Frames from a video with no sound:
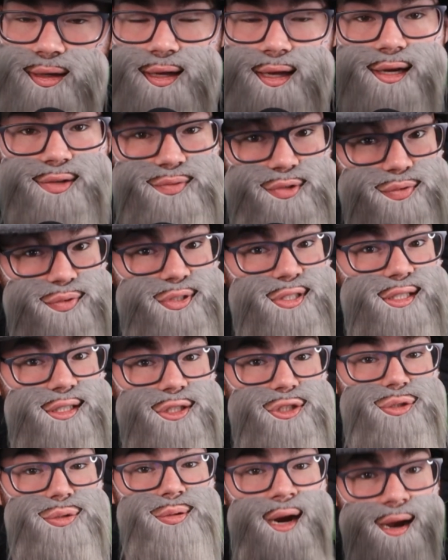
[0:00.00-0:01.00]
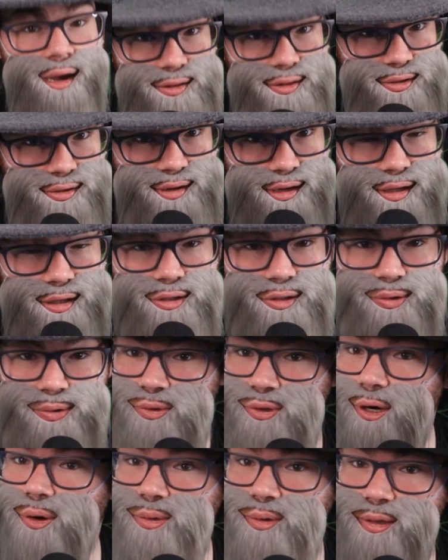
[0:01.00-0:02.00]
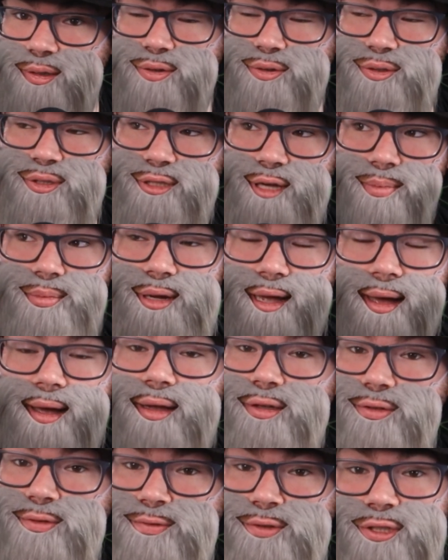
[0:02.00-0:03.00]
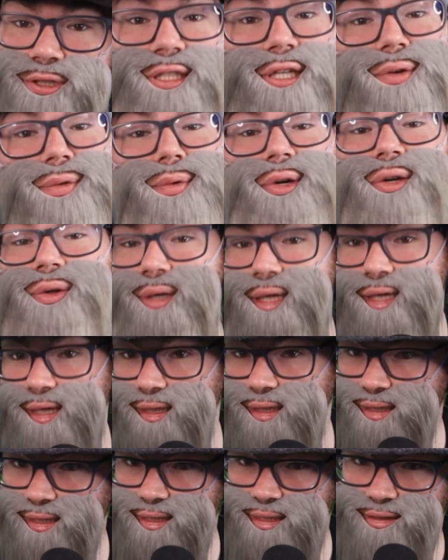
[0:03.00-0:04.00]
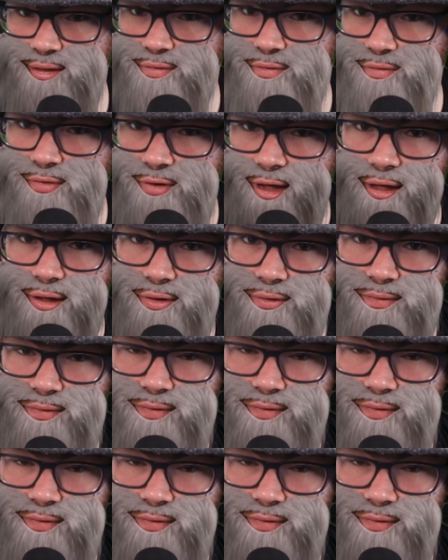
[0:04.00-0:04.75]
And if you've seen the trailer, you know that there's some kind of serial killings involved.